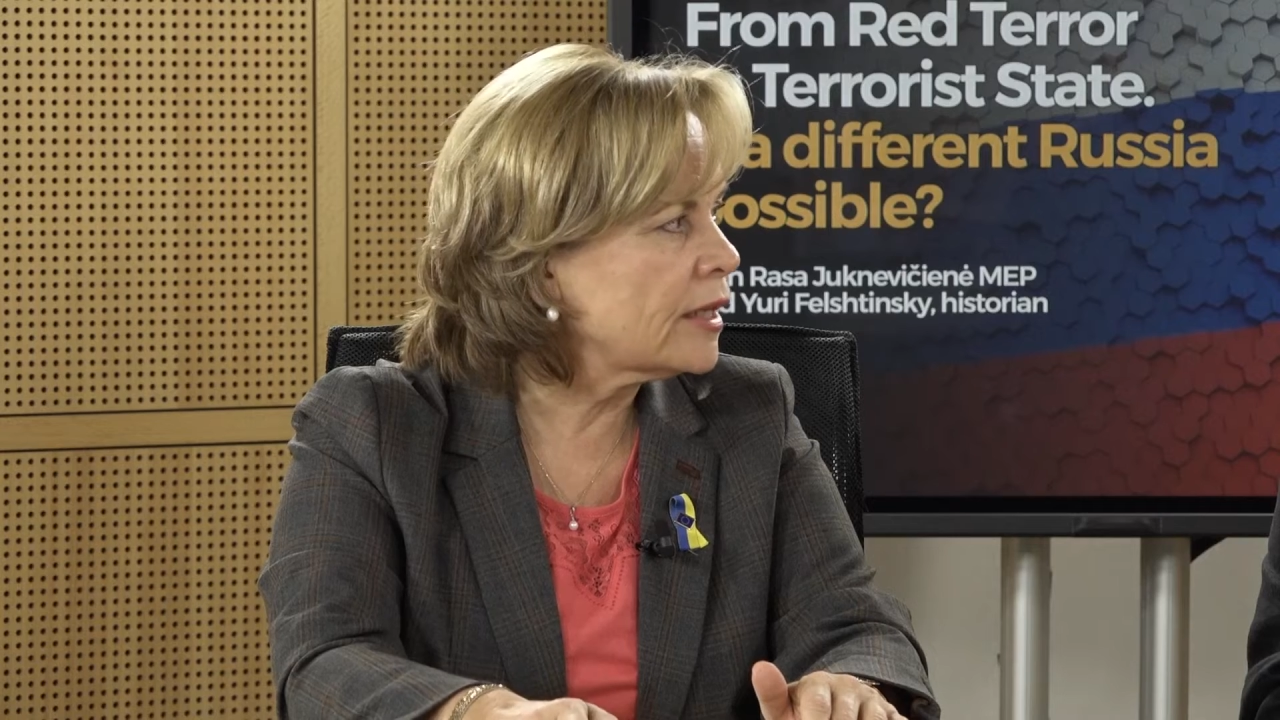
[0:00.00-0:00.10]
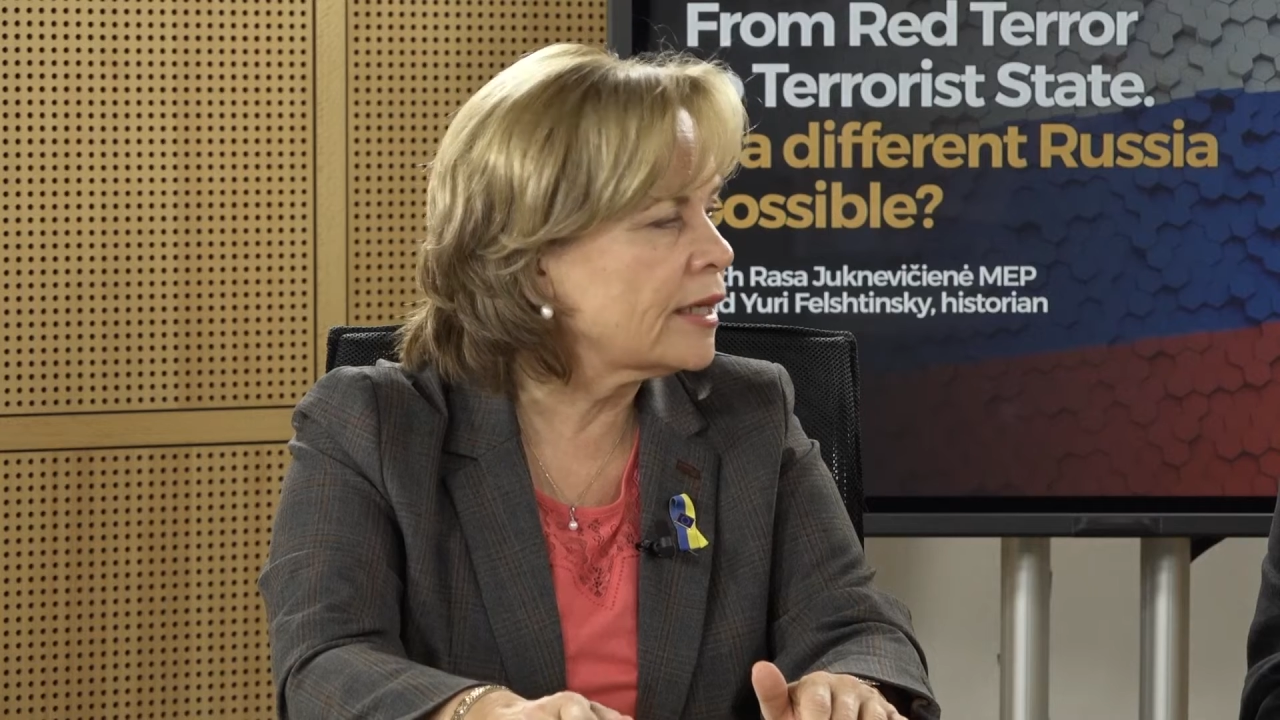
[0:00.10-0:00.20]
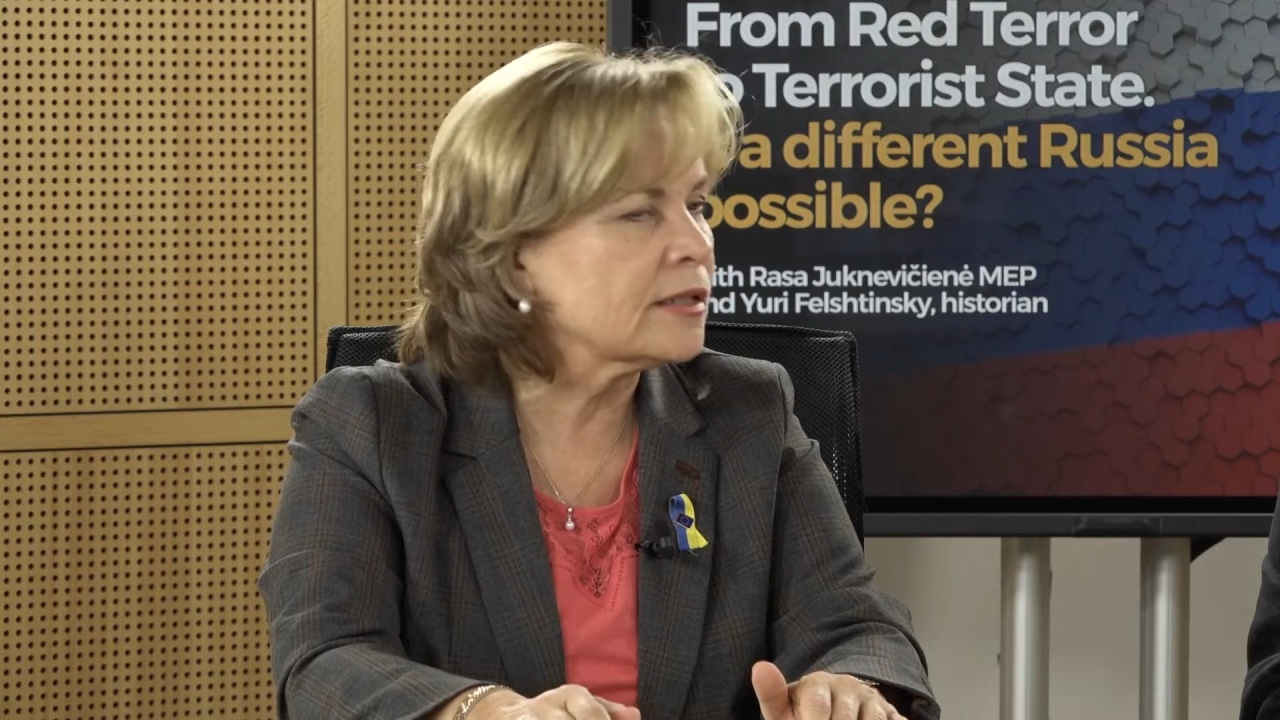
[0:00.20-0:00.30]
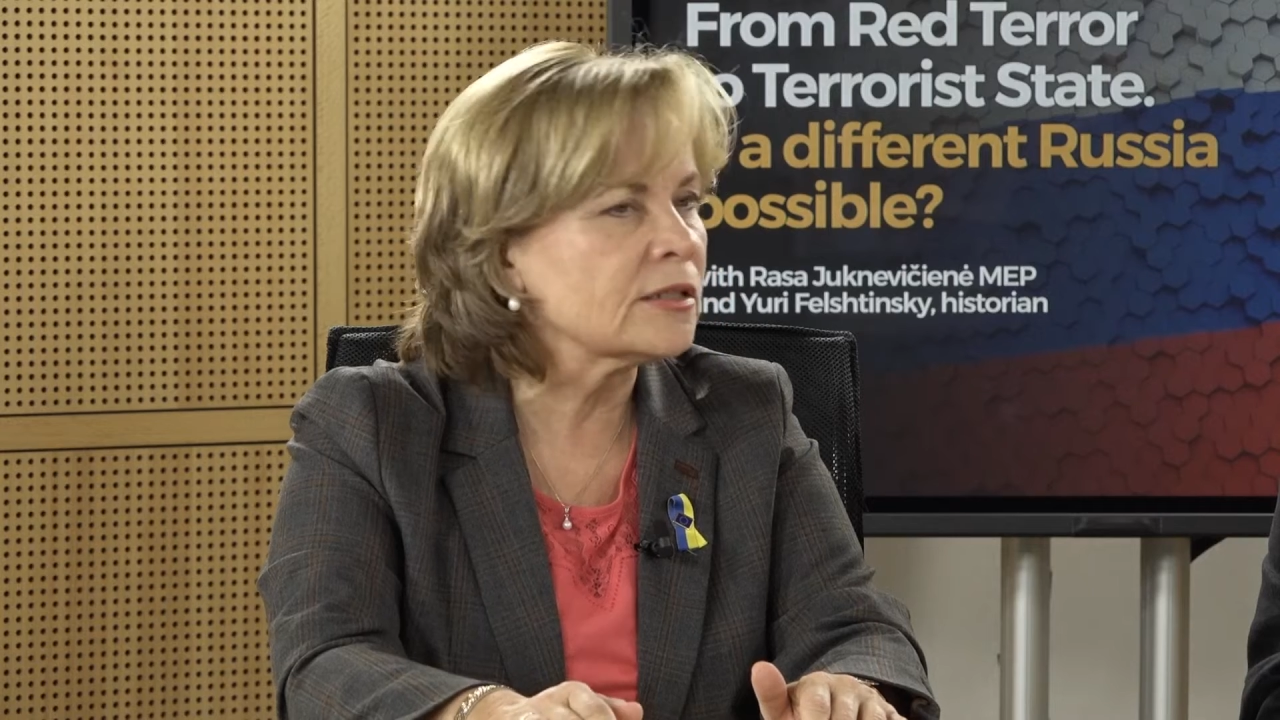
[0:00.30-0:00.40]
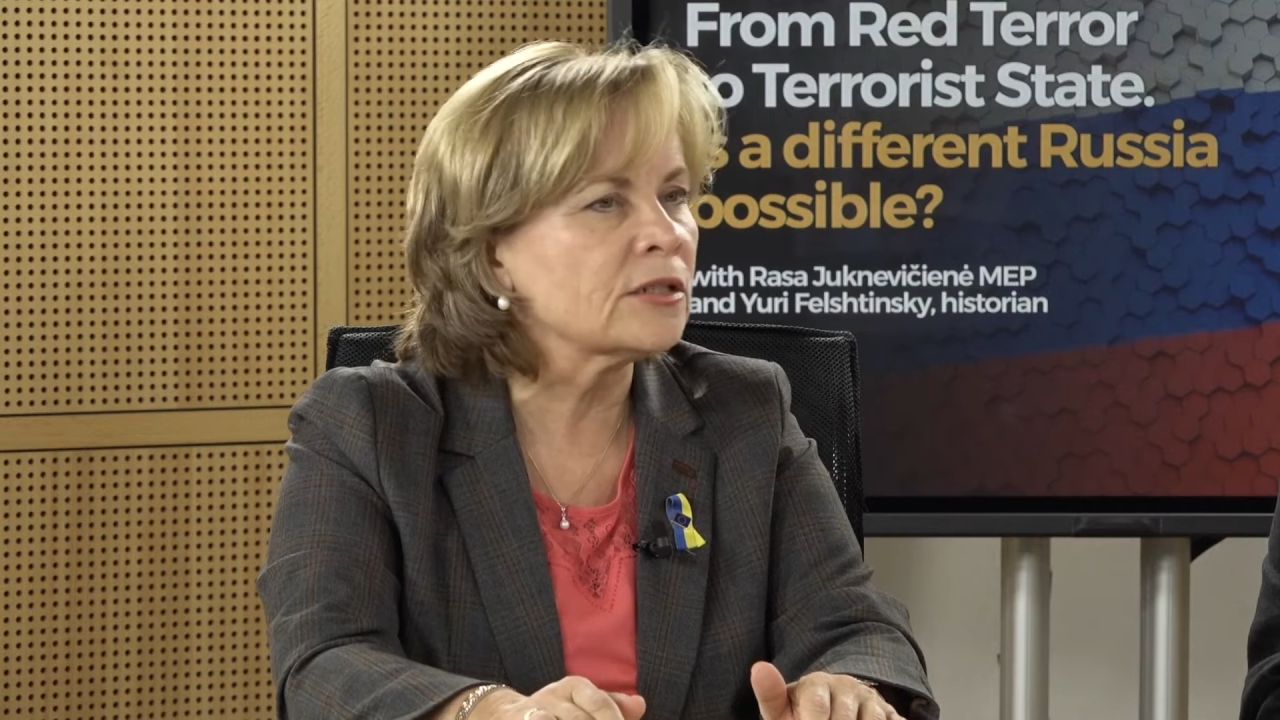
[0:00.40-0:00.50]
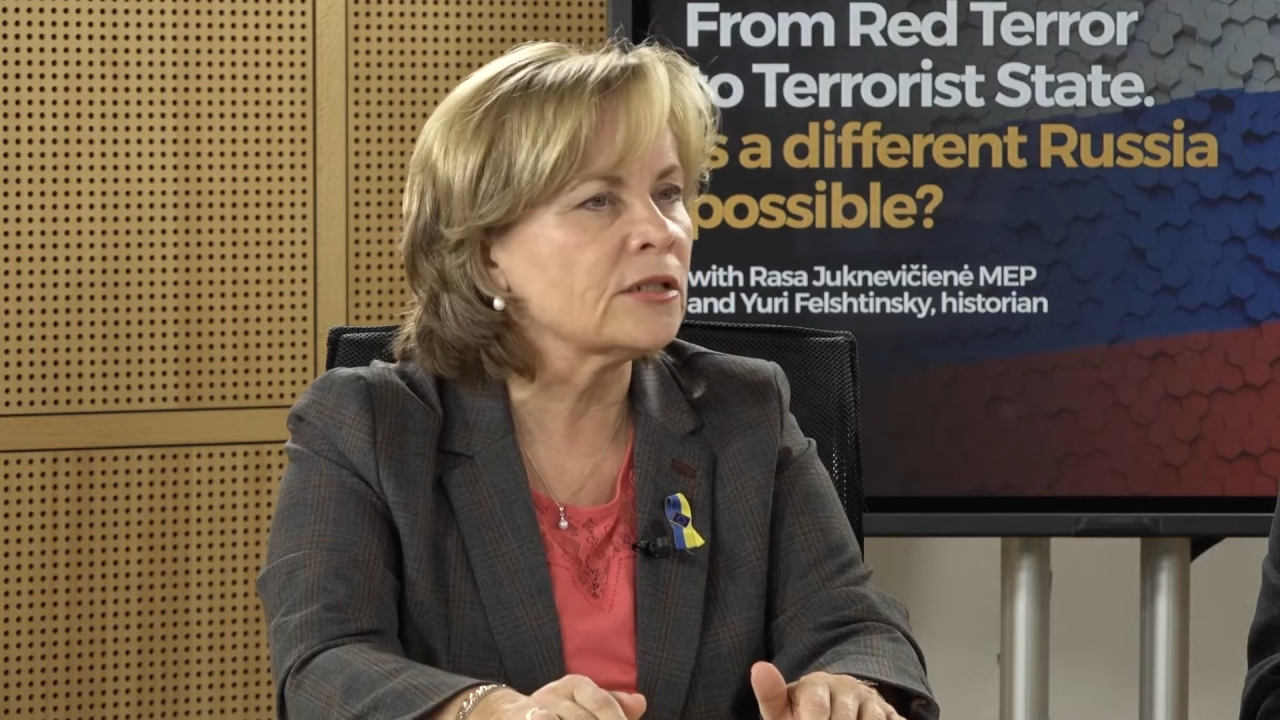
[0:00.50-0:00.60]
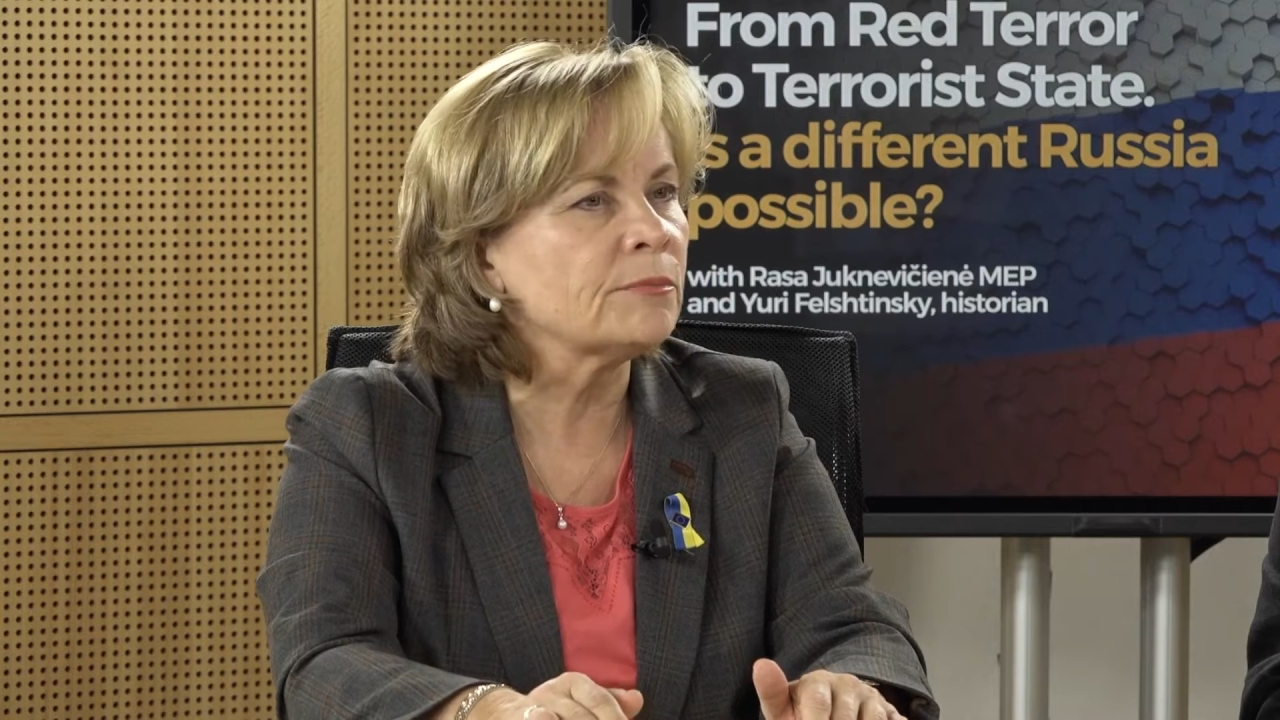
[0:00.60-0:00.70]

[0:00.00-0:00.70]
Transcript: and